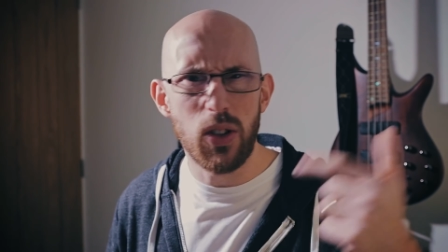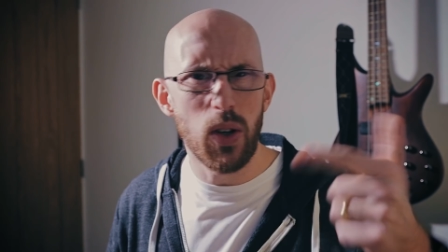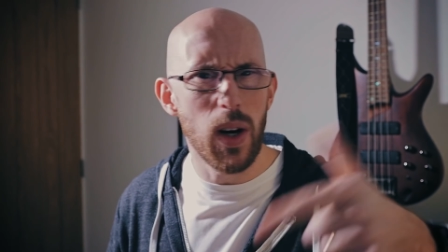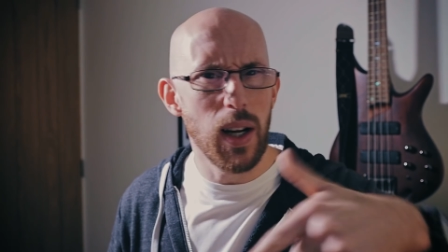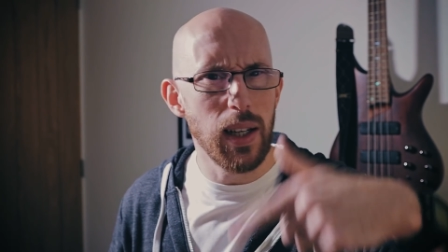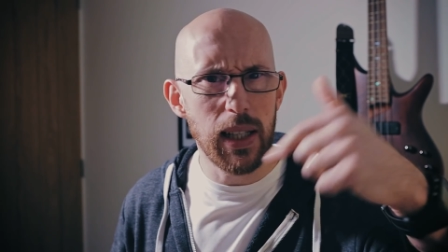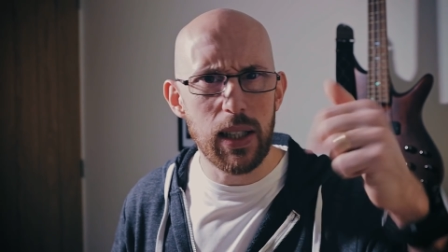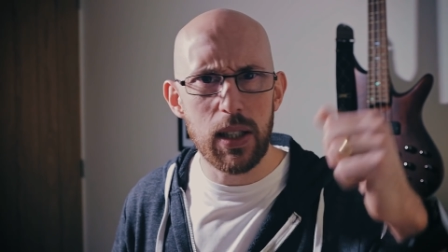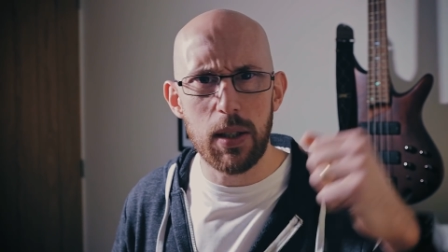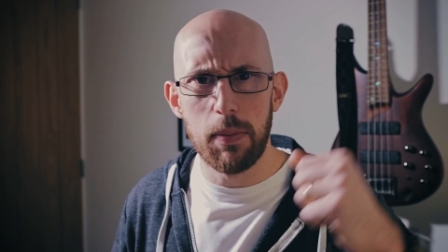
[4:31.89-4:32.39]
I'll
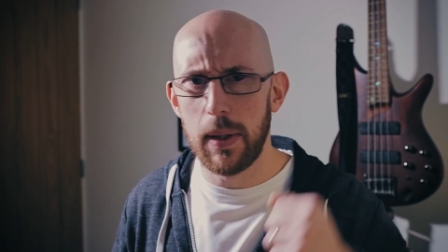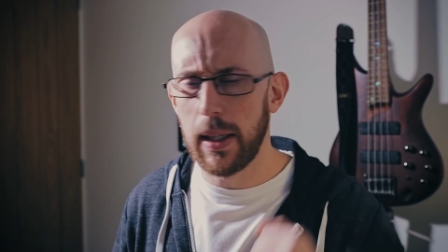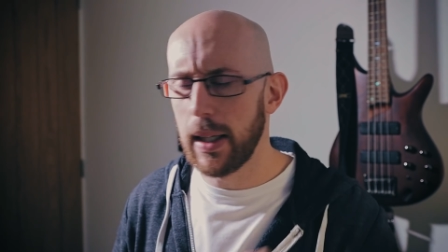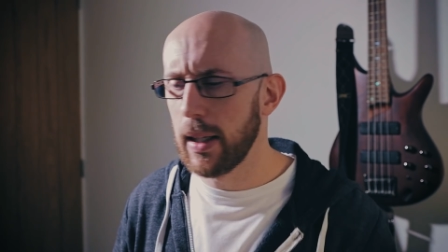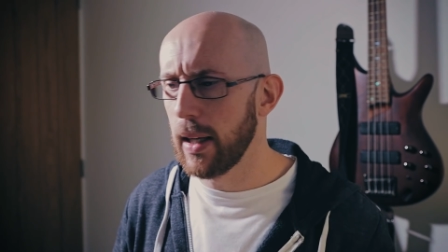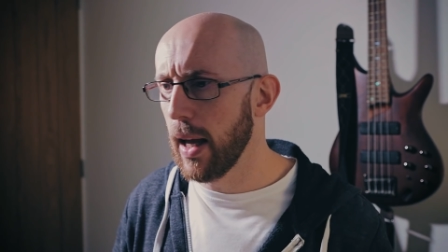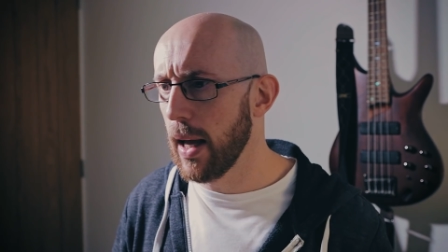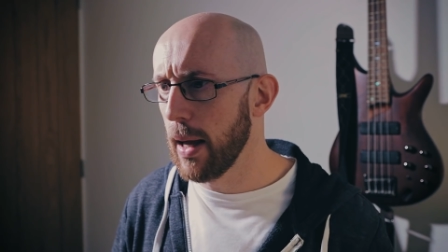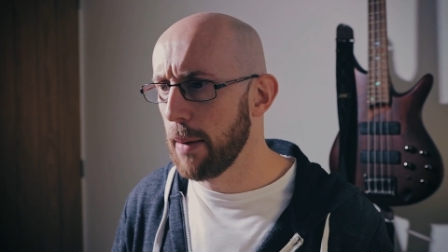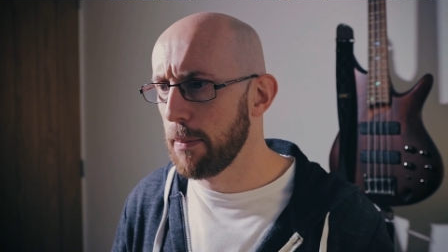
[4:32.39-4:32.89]
try and link
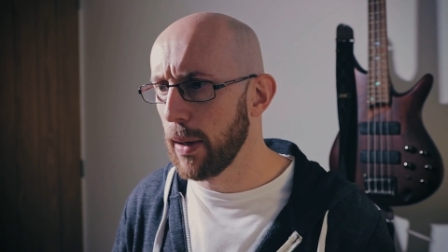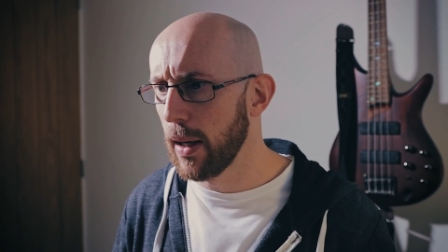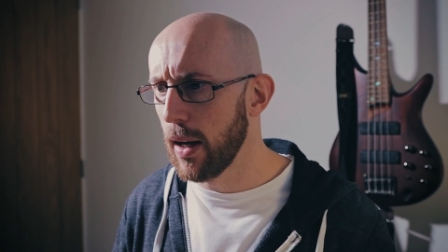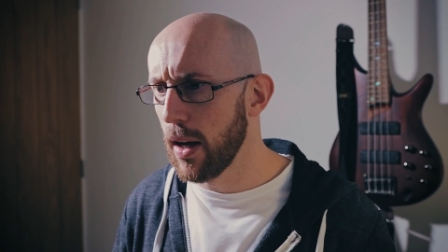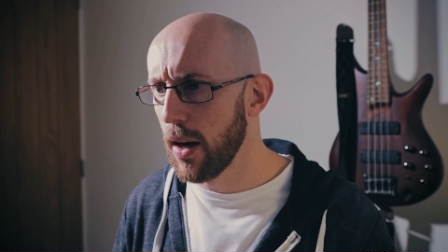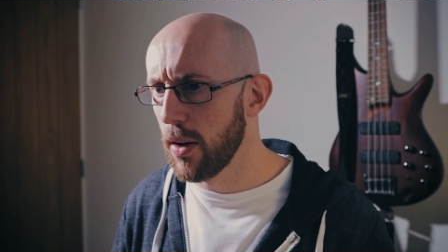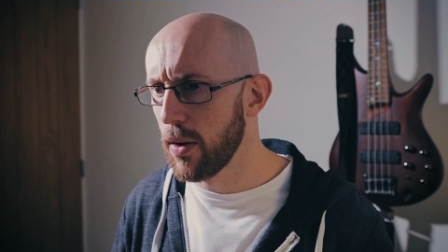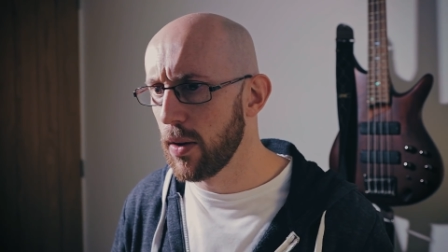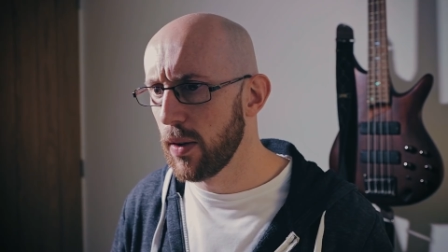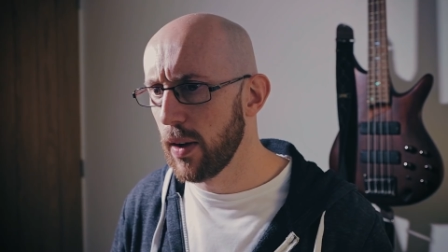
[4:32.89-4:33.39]
something uh,
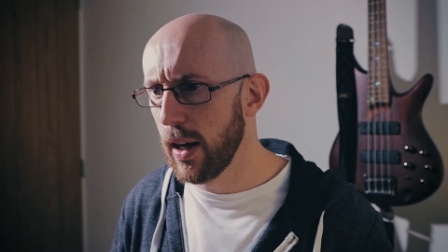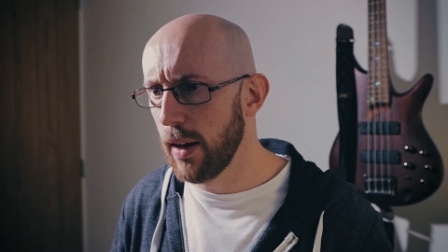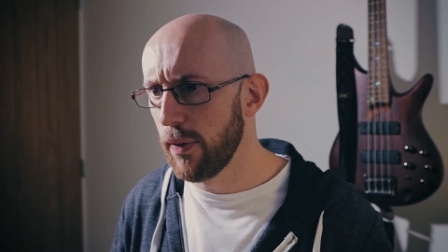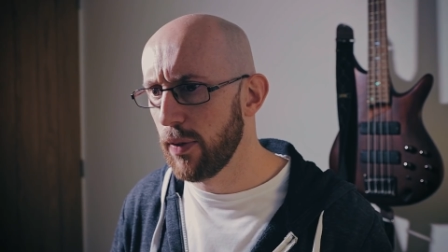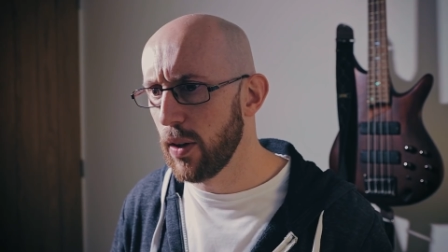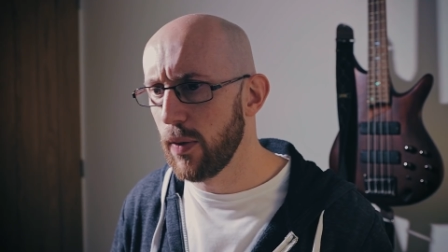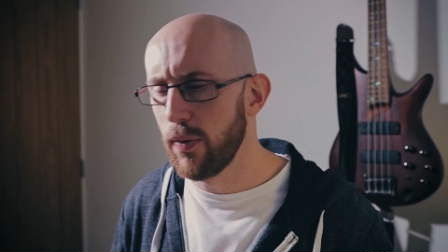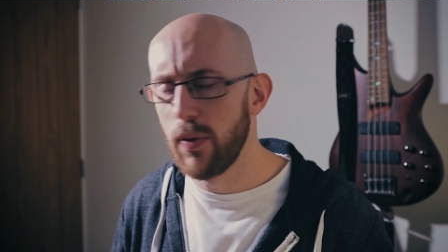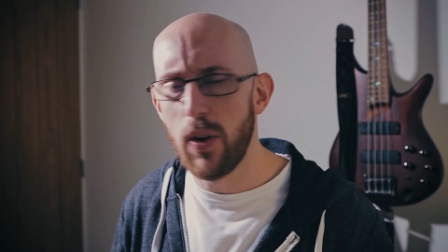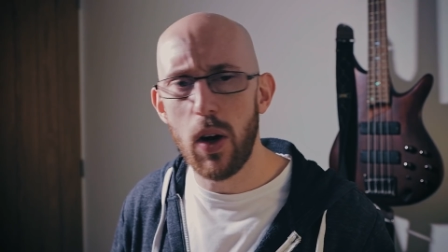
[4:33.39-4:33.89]
below
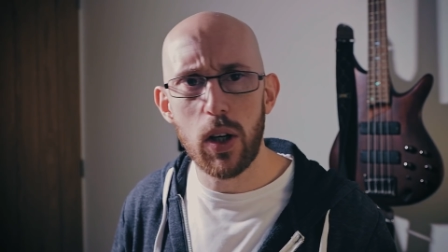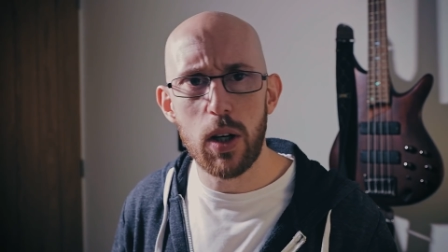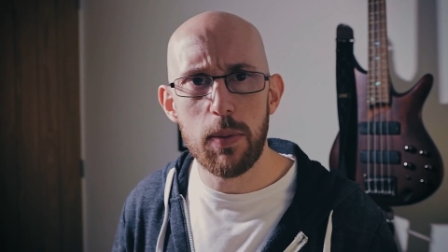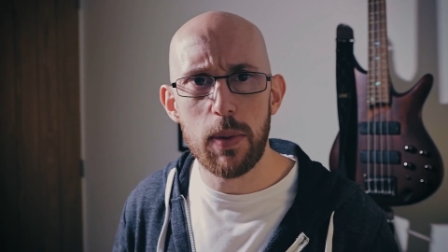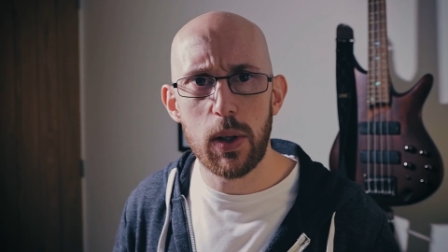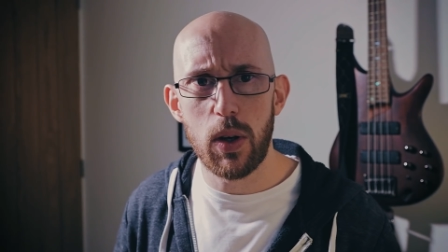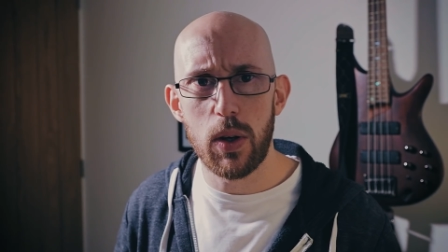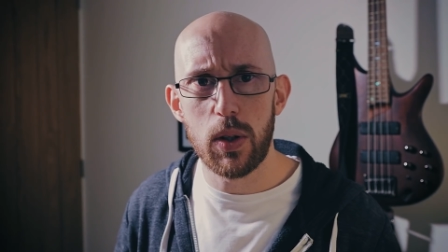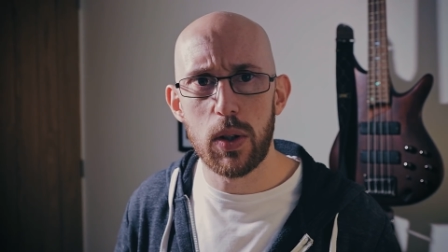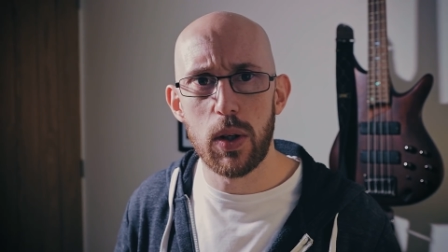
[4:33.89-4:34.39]
if you've not
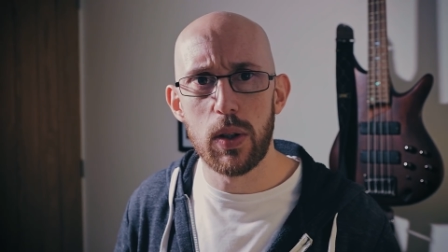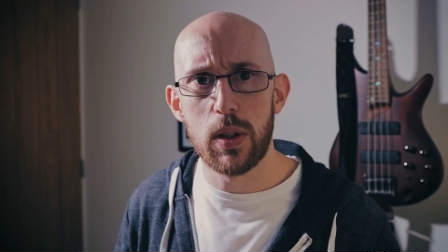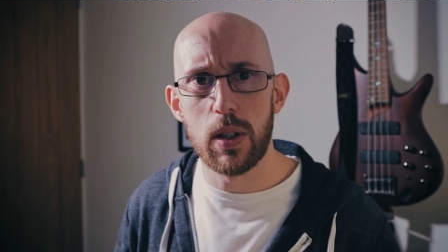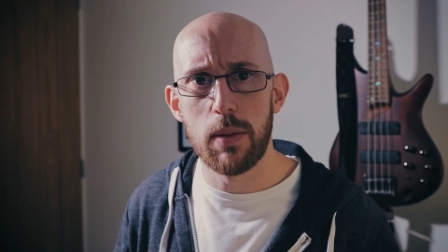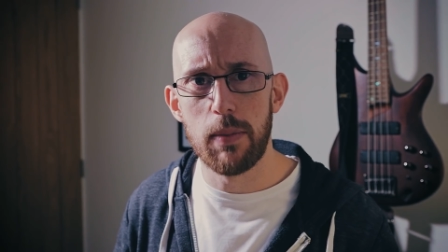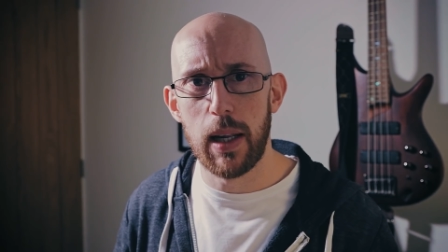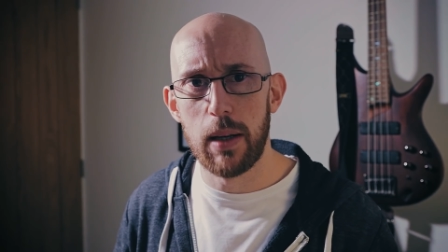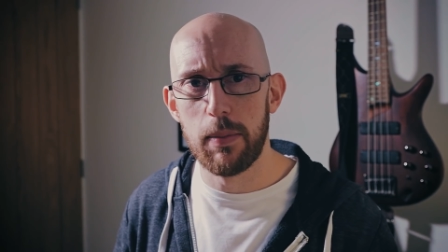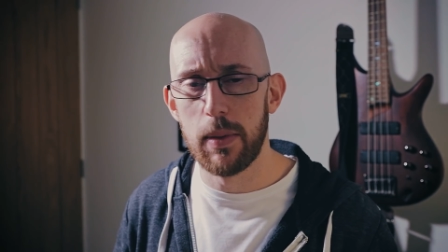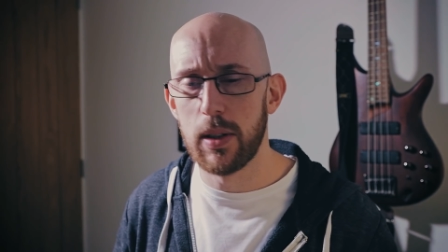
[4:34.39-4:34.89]
come across
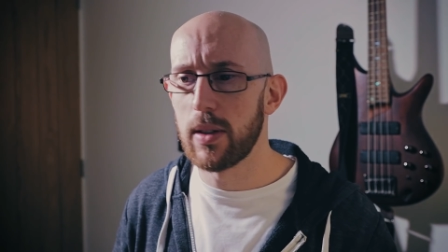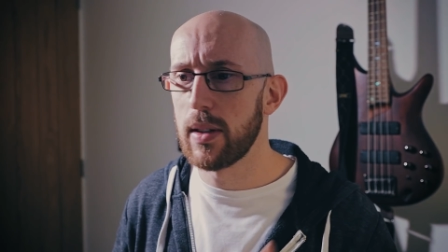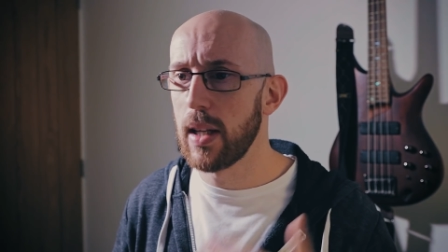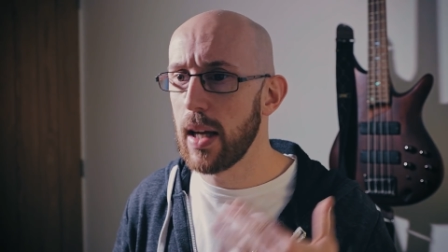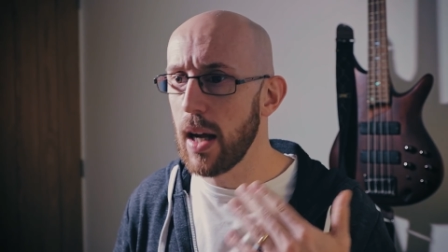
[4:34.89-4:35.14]
custom elements.